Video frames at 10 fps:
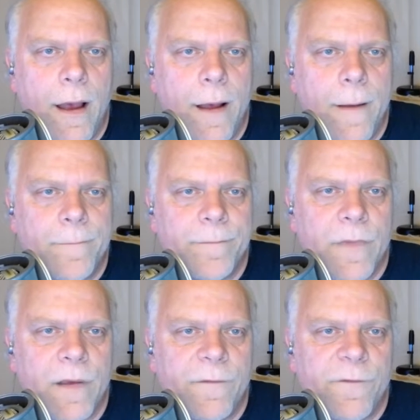
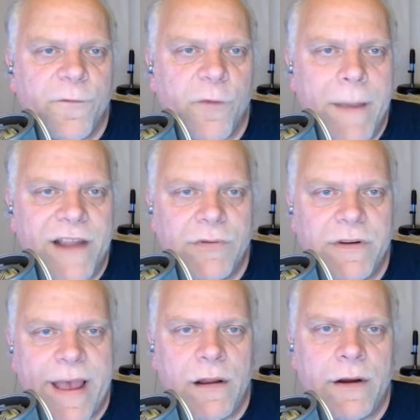Um, Frank
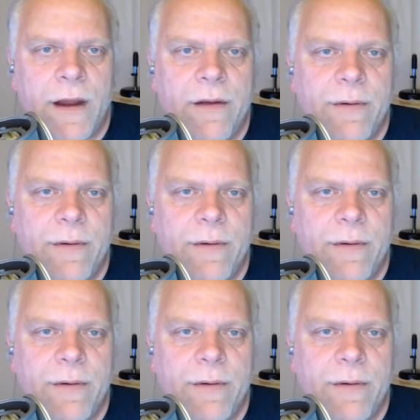Petrie downloaded